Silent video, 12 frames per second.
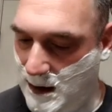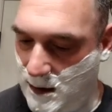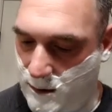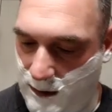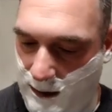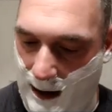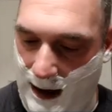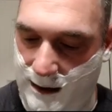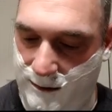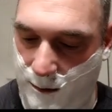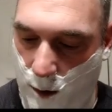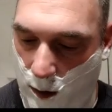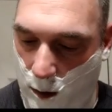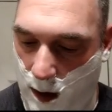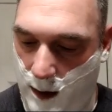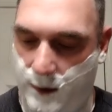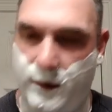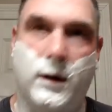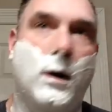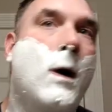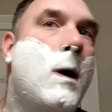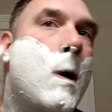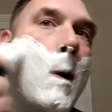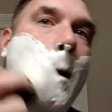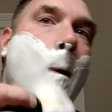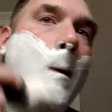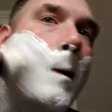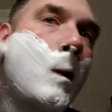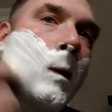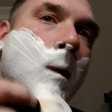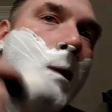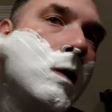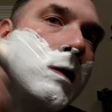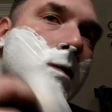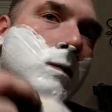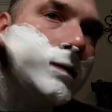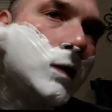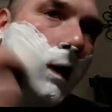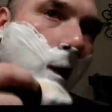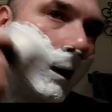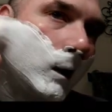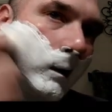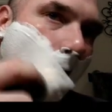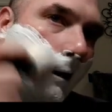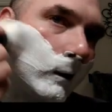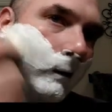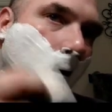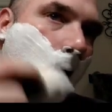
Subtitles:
We're going to add some more water though. Try to get this.